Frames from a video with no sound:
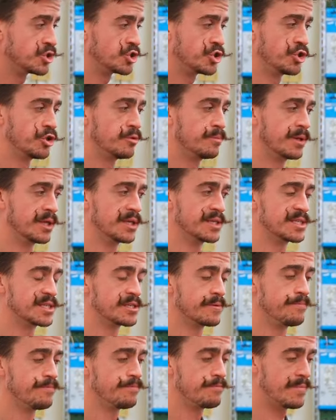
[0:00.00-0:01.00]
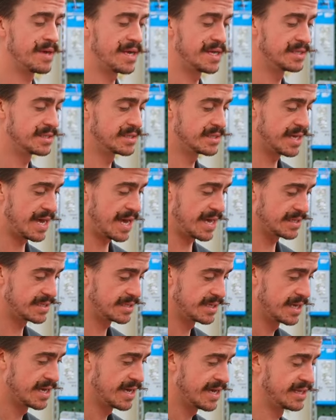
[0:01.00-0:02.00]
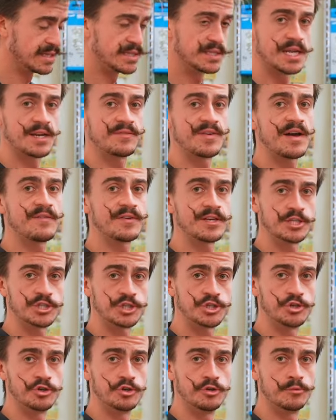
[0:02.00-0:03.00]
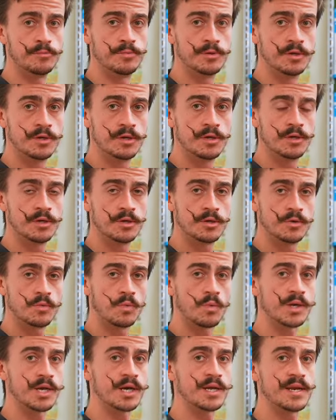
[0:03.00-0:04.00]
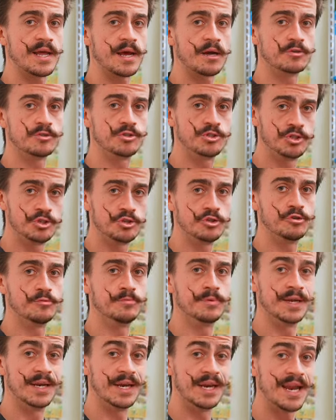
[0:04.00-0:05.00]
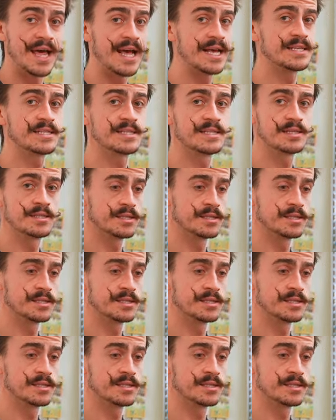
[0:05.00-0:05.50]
Tubeless means that instead of having a tube, we are now tubeless.